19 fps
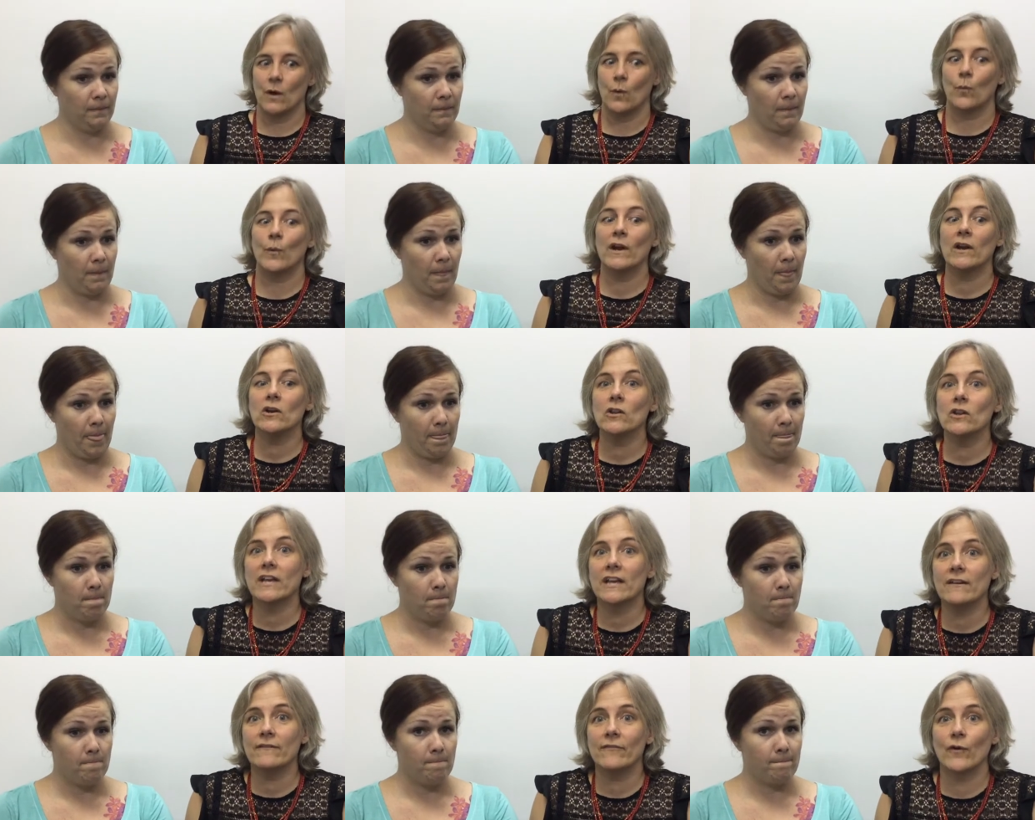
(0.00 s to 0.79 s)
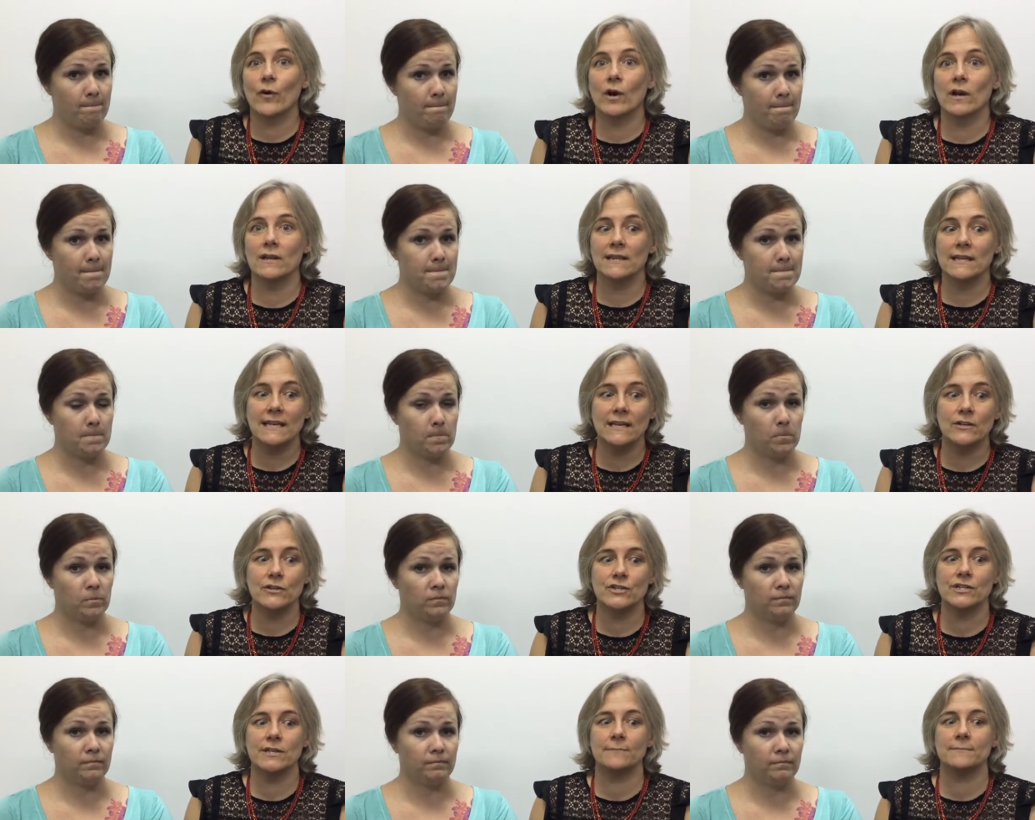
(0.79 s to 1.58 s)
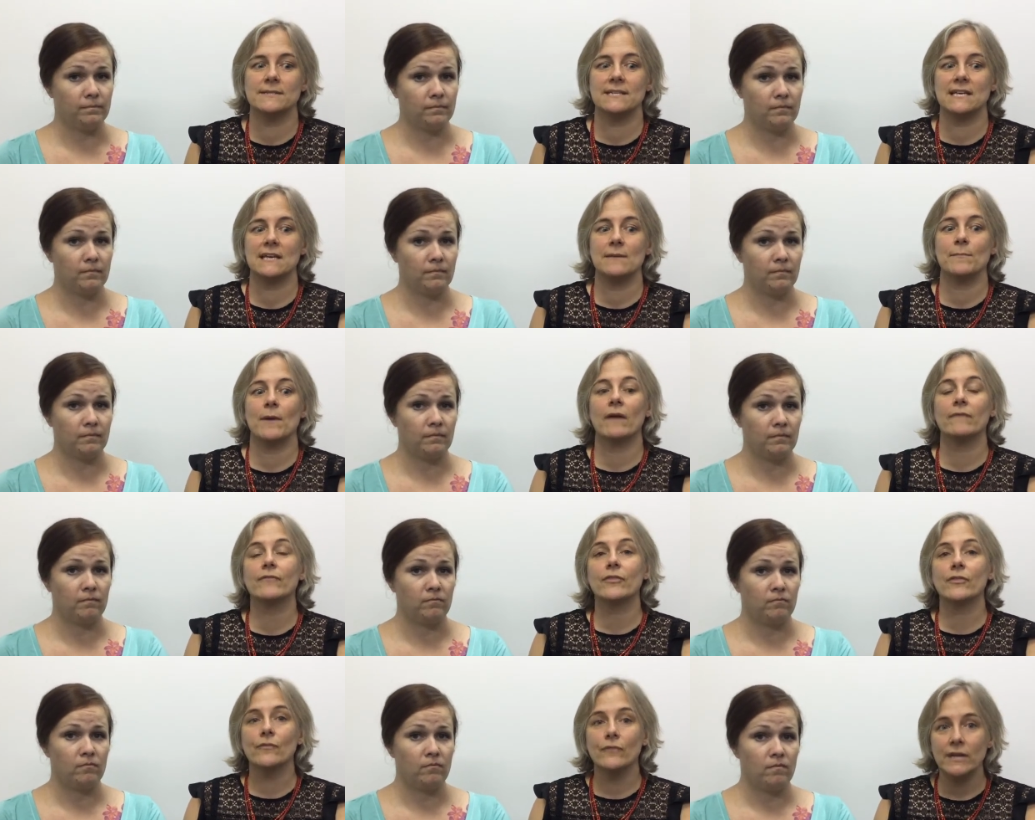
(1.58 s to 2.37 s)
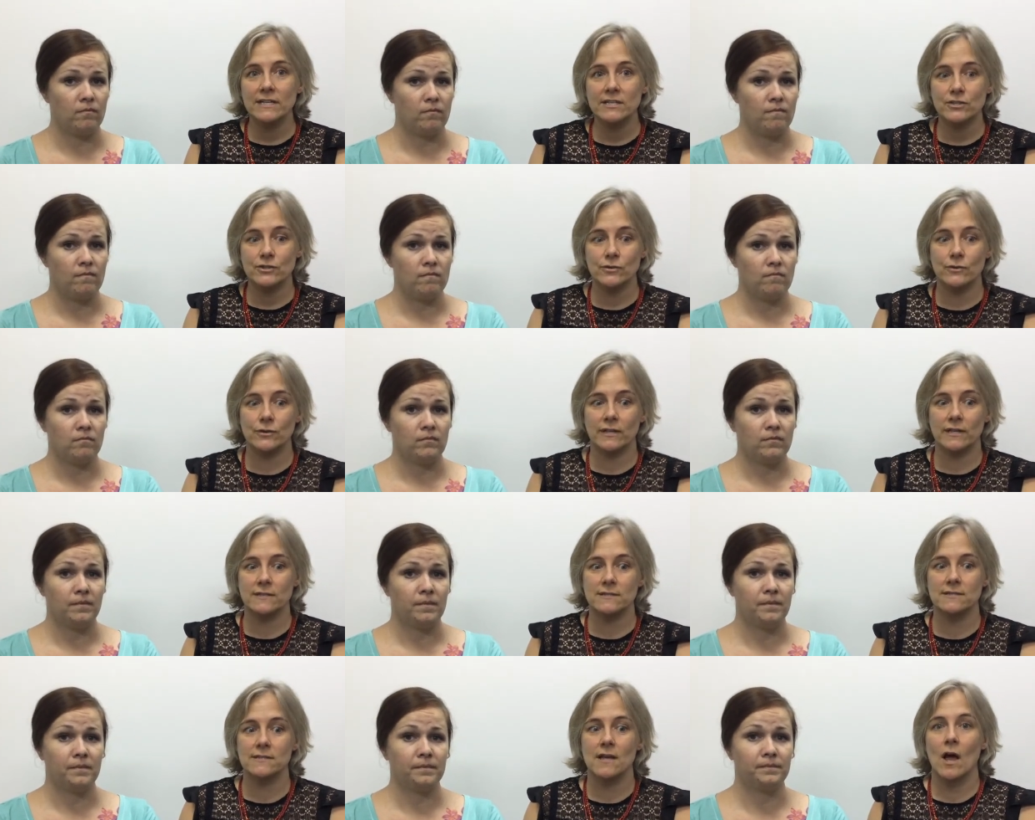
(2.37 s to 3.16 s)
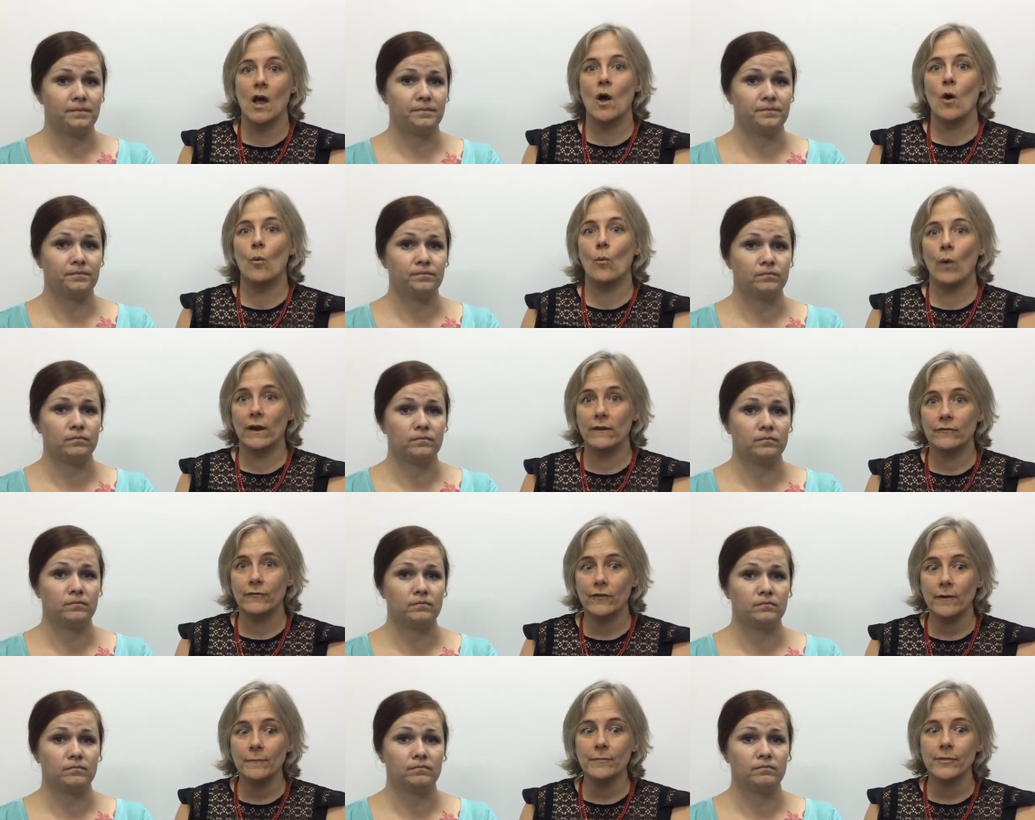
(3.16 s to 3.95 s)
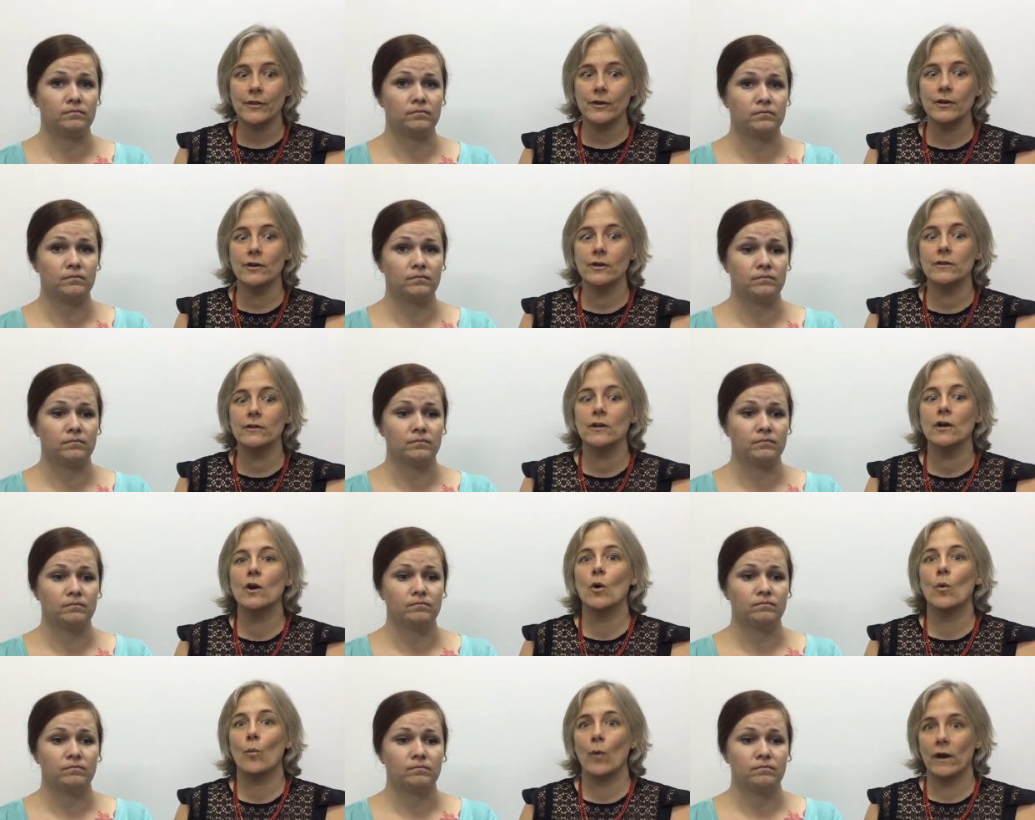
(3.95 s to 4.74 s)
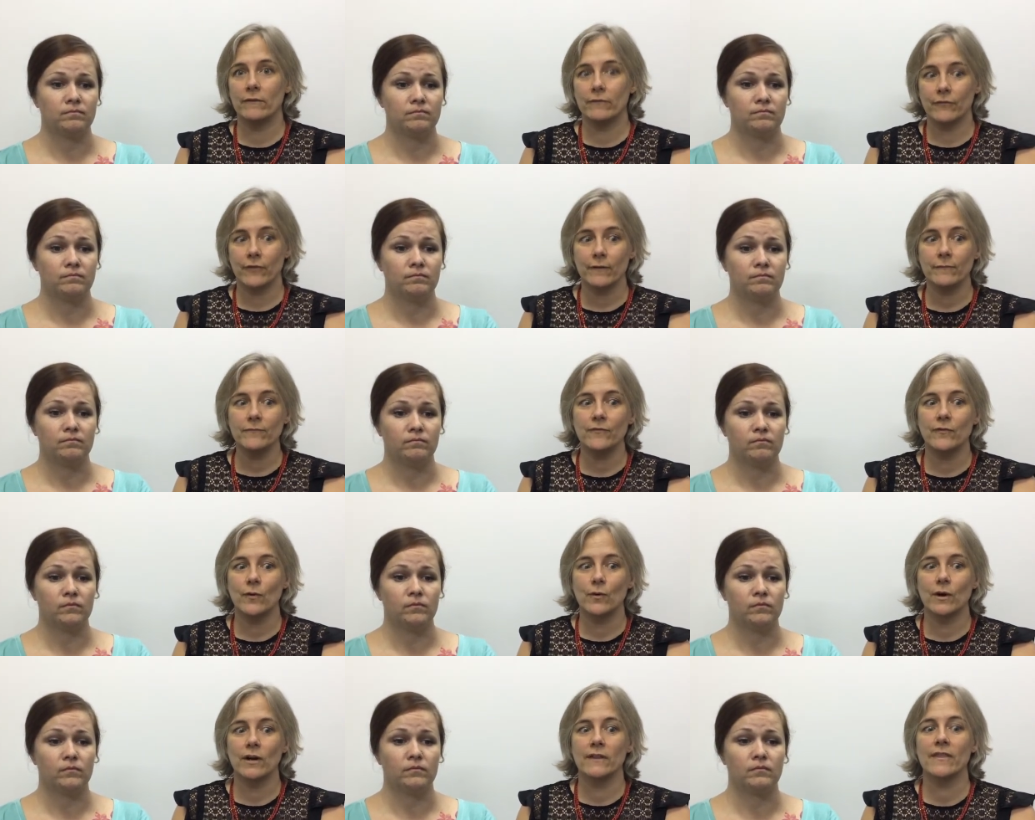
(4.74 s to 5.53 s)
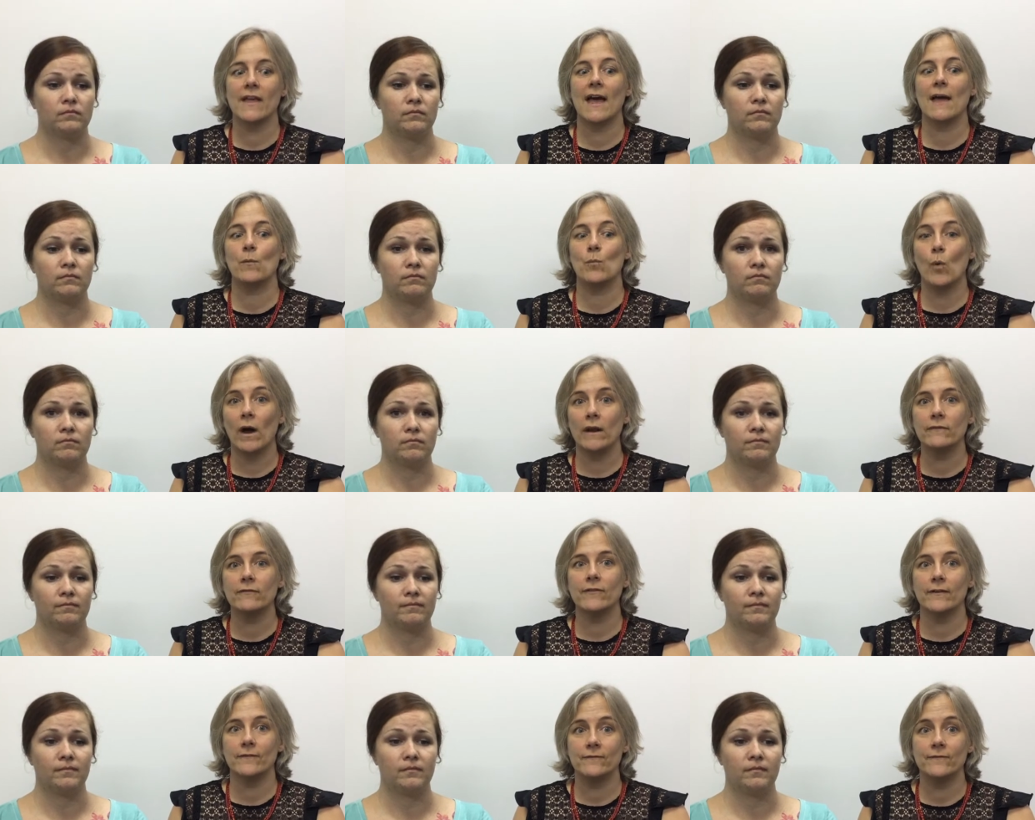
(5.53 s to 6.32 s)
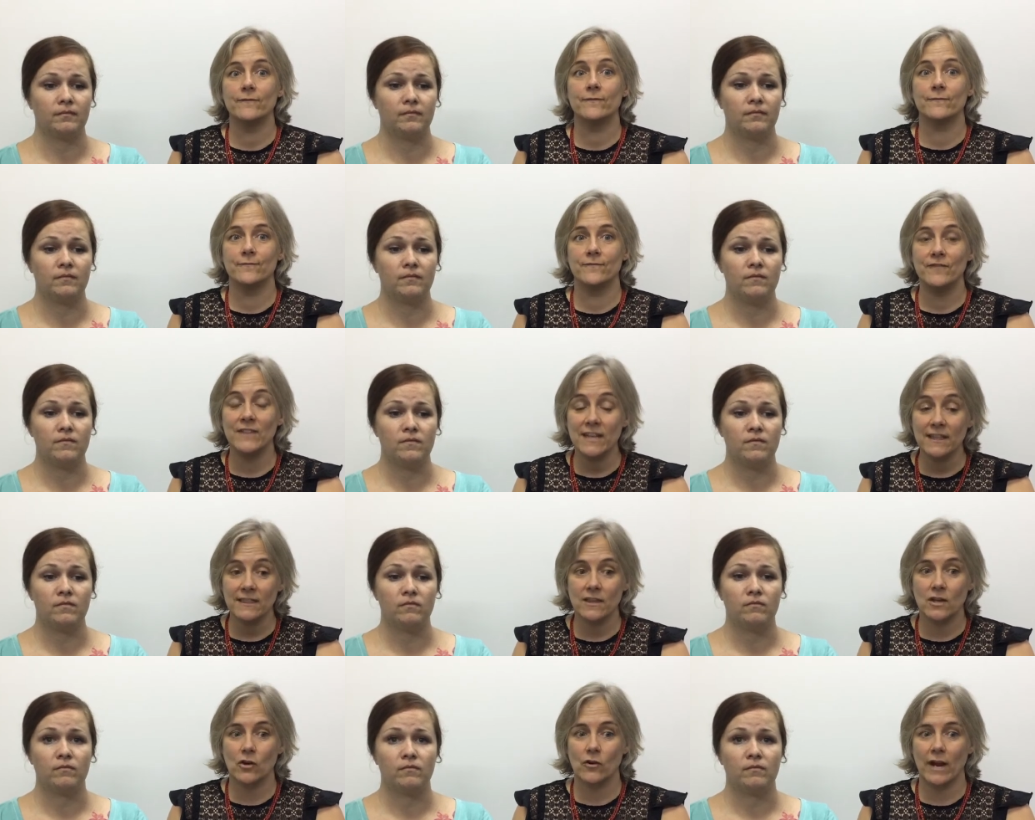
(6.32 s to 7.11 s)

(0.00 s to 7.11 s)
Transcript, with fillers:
Speaker 1: We are looking for a leadership team of three students, one from third, one from fourth, and one from fifth